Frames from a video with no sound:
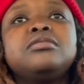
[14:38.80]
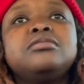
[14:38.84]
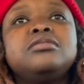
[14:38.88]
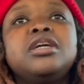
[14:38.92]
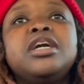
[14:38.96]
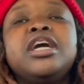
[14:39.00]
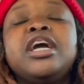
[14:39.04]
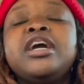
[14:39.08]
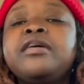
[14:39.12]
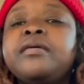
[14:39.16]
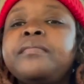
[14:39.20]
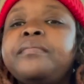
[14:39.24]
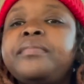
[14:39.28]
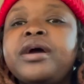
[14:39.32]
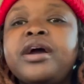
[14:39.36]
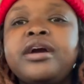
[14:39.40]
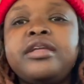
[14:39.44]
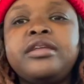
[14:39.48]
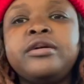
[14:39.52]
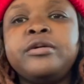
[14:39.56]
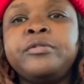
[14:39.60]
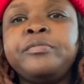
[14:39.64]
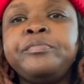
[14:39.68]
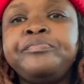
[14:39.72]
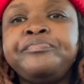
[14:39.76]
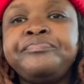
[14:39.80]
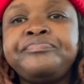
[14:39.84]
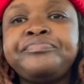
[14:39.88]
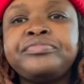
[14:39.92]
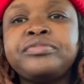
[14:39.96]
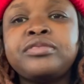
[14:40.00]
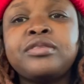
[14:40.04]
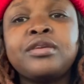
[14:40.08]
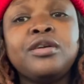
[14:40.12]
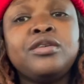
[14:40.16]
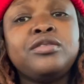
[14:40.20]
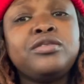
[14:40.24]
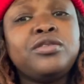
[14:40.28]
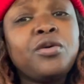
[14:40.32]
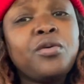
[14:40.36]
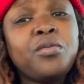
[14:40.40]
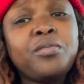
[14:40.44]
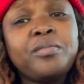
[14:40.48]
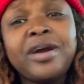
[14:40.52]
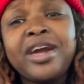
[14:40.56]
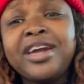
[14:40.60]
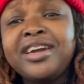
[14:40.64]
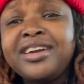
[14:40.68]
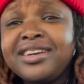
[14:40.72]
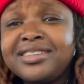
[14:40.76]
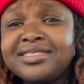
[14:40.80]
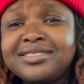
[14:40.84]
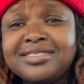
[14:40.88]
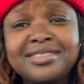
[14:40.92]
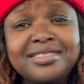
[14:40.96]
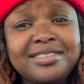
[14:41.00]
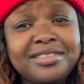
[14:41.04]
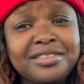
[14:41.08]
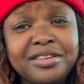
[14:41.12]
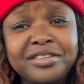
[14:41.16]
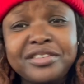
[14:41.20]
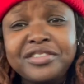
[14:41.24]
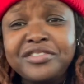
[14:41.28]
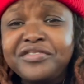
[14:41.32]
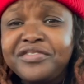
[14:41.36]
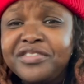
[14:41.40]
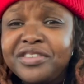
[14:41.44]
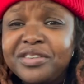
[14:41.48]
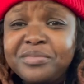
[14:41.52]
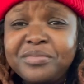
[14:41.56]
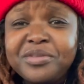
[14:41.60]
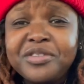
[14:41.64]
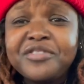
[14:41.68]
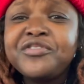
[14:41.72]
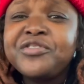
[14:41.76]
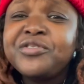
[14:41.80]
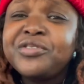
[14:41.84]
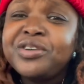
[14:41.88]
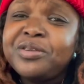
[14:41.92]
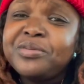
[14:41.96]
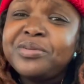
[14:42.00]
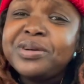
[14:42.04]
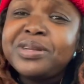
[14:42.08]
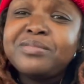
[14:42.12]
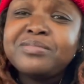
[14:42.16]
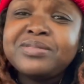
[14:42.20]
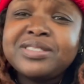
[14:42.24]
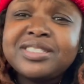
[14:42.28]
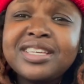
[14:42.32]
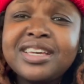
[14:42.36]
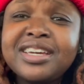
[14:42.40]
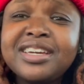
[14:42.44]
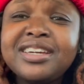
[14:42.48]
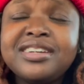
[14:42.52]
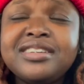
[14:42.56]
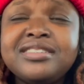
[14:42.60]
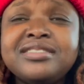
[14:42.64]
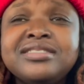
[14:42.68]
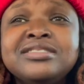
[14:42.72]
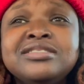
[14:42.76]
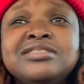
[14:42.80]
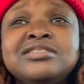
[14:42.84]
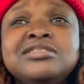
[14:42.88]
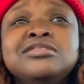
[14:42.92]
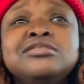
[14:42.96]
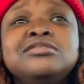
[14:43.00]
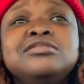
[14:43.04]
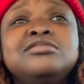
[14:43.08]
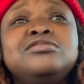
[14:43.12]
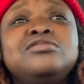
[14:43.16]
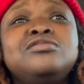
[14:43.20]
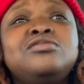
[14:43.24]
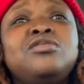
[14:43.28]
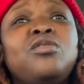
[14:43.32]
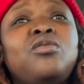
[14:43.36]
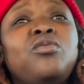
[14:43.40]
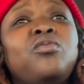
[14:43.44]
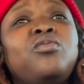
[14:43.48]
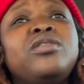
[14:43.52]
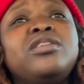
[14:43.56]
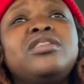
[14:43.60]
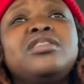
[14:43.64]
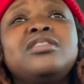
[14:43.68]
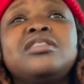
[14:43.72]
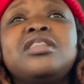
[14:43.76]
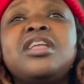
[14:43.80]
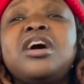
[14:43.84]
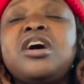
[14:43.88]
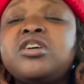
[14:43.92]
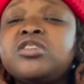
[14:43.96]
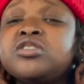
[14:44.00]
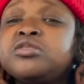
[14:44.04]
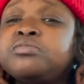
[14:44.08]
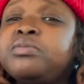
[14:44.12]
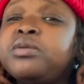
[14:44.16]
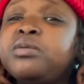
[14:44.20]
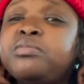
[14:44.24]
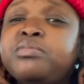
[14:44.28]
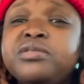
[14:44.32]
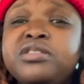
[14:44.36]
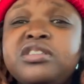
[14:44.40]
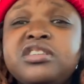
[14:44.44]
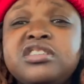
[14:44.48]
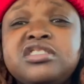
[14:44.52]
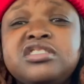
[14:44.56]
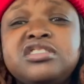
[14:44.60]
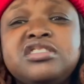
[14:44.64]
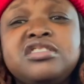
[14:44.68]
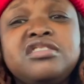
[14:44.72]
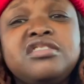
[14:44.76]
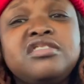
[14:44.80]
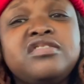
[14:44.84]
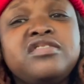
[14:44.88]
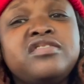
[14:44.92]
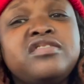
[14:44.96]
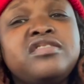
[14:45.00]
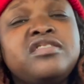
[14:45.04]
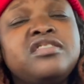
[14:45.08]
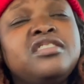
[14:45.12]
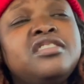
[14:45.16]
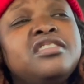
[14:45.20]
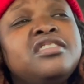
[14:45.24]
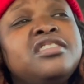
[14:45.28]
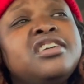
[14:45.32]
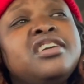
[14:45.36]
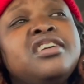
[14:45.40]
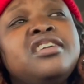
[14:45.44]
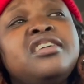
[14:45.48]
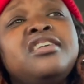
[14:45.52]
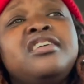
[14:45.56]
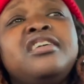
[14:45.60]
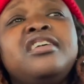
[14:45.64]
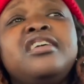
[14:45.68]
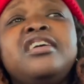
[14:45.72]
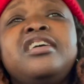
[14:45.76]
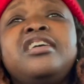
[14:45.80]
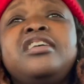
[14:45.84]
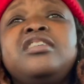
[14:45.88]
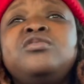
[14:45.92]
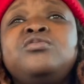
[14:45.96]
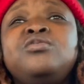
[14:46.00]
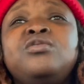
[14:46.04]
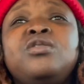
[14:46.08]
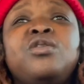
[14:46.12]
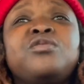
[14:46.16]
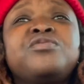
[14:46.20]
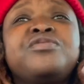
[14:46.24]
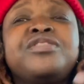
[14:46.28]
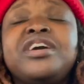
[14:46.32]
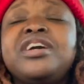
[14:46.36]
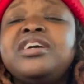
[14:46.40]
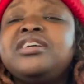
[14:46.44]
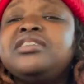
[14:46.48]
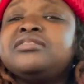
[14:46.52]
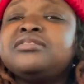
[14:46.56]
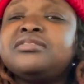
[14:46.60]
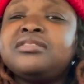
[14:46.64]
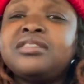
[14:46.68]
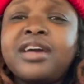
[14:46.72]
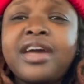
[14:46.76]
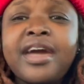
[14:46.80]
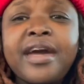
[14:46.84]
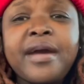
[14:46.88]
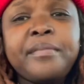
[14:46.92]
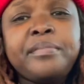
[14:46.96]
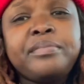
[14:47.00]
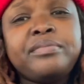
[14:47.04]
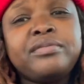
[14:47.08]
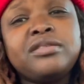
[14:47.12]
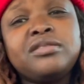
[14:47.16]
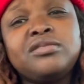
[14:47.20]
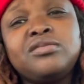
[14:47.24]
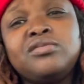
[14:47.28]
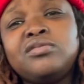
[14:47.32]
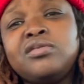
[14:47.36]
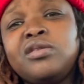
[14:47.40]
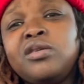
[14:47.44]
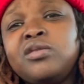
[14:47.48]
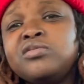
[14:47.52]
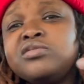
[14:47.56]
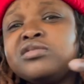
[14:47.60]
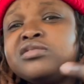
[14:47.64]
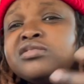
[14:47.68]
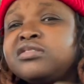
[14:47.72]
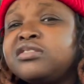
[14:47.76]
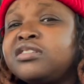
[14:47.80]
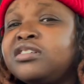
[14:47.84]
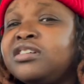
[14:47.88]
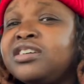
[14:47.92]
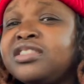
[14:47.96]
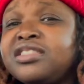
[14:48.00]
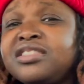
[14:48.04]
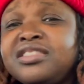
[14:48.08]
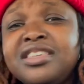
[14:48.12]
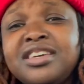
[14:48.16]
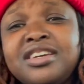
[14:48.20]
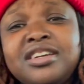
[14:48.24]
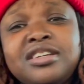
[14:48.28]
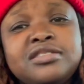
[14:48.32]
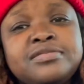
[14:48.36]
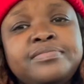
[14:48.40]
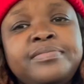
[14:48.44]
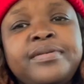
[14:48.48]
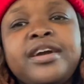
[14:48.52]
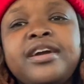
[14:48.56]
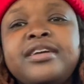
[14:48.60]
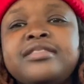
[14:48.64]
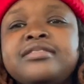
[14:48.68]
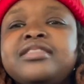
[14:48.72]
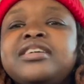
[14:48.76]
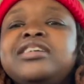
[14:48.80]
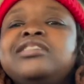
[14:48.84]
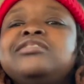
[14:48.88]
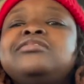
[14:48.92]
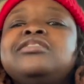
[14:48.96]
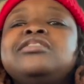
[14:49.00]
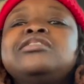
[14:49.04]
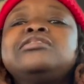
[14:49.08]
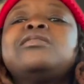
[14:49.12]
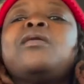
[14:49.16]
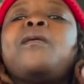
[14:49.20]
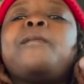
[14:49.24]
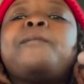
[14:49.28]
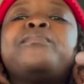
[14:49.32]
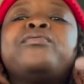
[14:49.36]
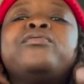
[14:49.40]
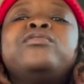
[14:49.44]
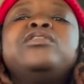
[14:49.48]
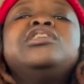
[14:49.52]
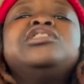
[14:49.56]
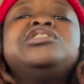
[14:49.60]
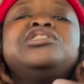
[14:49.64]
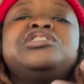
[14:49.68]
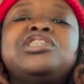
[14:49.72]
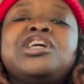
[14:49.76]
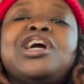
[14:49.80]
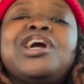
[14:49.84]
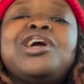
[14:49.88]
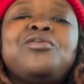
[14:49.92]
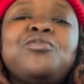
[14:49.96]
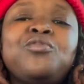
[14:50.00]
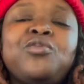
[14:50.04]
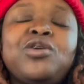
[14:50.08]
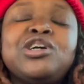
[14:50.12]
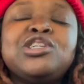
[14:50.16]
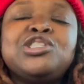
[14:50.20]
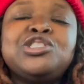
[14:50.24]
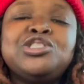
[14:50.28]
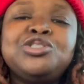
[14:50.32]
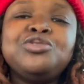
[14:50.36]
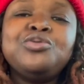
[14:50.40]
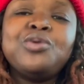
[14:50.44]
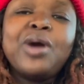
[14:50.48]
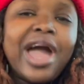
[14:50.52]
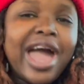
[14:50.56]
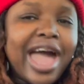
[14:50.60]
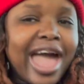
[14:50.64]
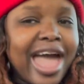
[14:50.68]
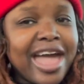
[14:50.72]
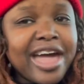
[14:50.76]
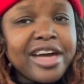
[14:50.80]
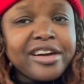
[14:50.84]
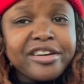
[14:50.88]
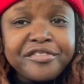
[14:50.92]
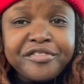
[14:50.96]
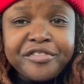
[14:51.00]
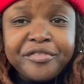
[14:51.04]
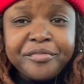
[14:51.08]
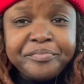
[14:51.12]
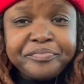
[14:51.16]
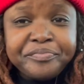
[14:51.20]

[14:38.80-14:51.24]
everybody don't make it to here. You feel me? If you get what I'm saying? You know, we done lost people this year. And, you know, things that happen, you know, good things, bad things. Just appreciate what you have,